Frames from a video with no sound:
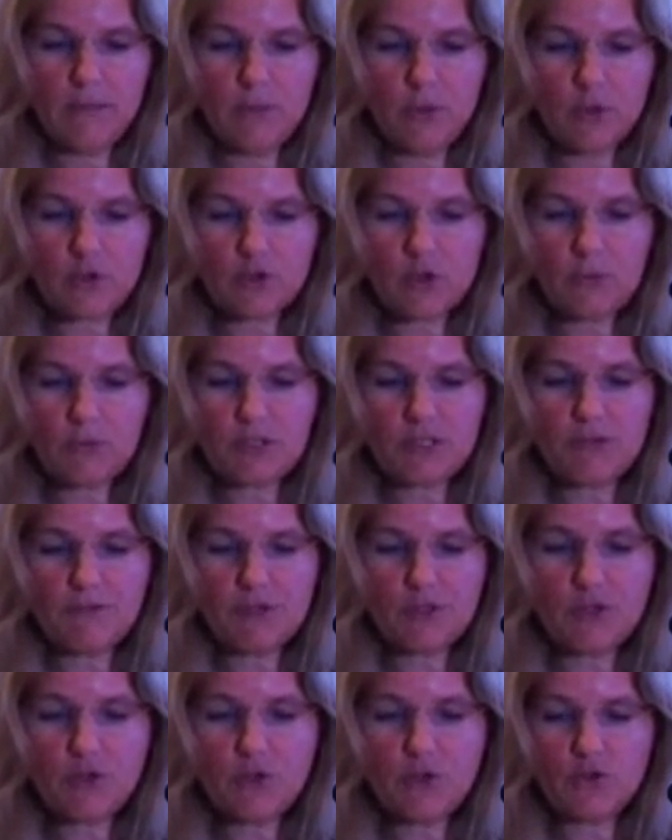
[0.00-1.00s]
post-operative
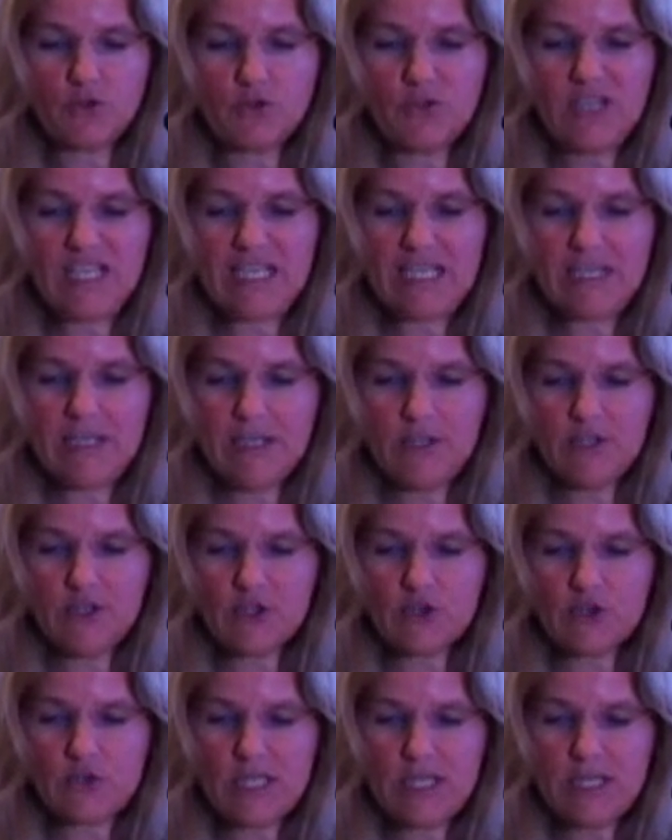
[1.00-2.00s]
acute renal
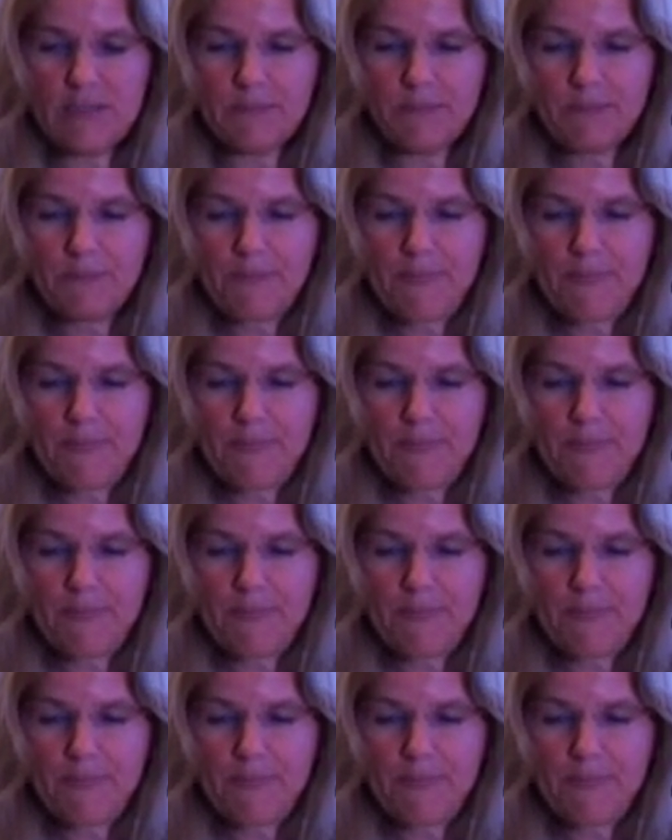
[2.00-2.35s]
injury.